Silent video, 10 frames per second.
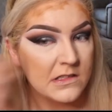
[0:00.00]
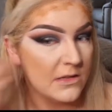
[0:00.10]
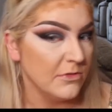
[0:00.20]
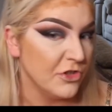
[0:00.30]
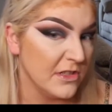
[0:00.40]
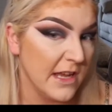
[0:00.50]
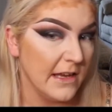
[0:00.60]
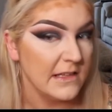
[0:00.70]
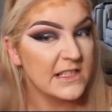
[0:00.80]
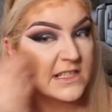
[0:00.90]
So I was just
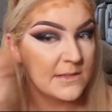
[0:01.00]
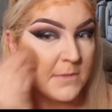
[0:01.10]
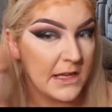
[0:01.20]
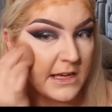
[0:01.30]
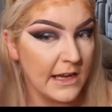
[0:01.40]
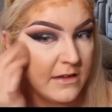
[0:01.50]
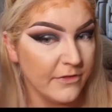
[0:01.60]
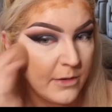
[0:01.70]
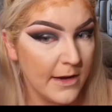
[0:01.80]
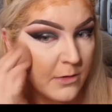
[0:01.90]
kind of smearing it
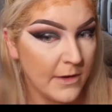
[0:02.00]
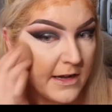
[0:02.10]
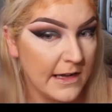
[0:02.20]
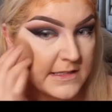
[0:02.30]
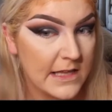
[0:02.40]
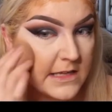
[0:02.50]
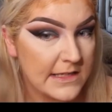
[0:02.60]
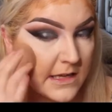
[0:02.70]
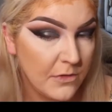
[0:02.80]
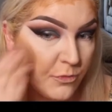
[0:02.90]
everywhere, whereas
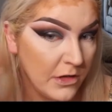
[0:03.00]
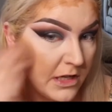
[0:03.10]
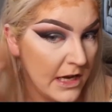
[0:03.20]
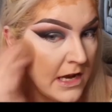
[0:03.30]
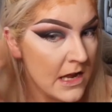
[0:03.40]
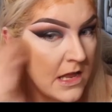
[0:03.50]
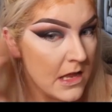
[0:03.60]
this I can really